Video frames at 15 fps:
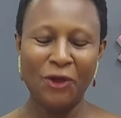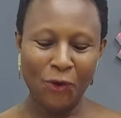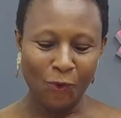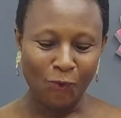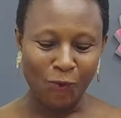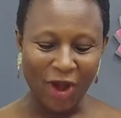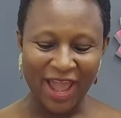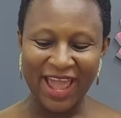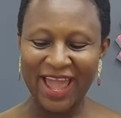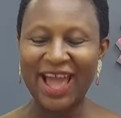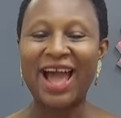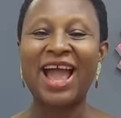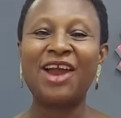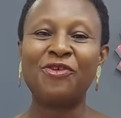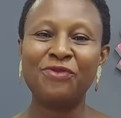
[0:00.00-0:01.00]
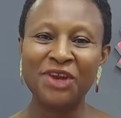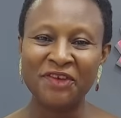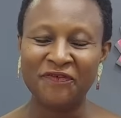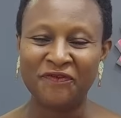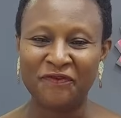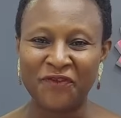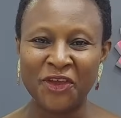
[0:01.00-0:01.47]
where I
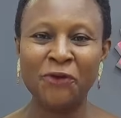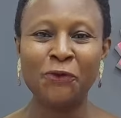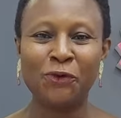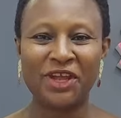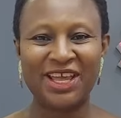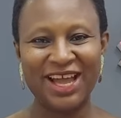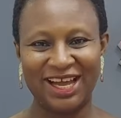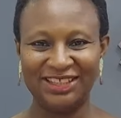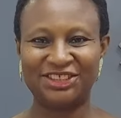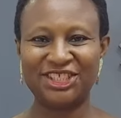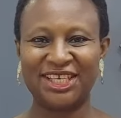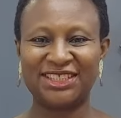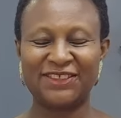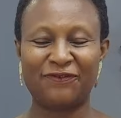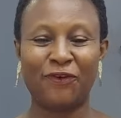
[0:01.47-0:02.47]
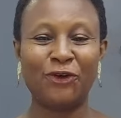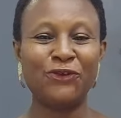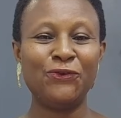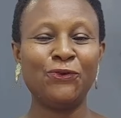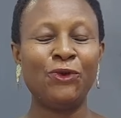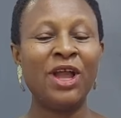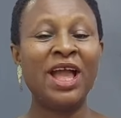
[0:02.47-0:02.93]
review gadgets for you.